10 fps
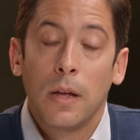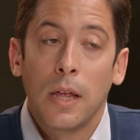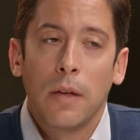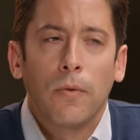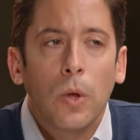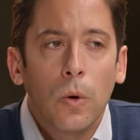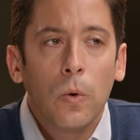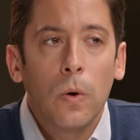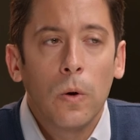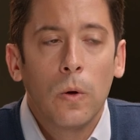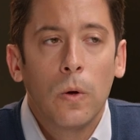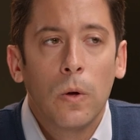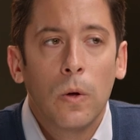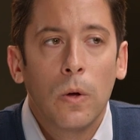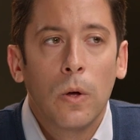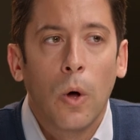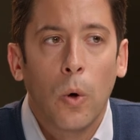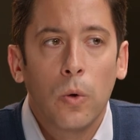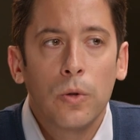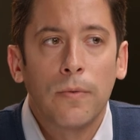If you
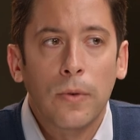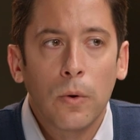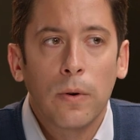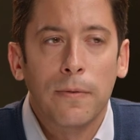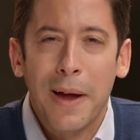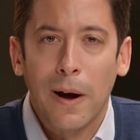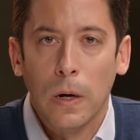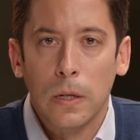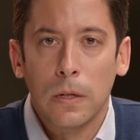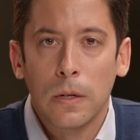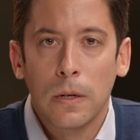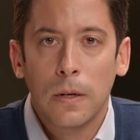hold the view of marriage